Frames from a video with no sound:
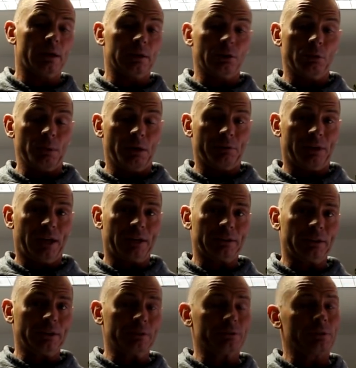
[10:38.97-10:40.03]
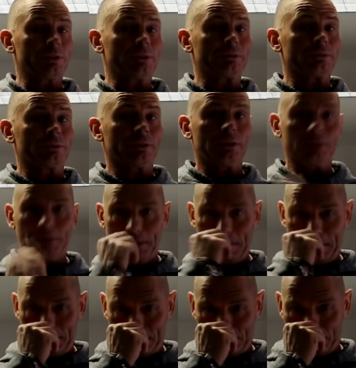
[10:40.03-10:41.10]
a little bit of an idea, so you can see,
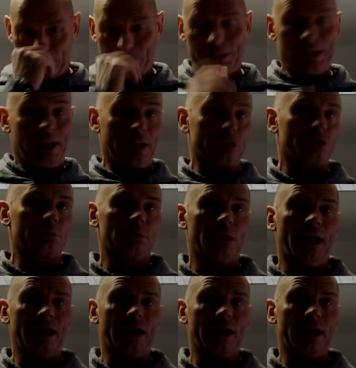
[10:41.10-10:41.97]
actual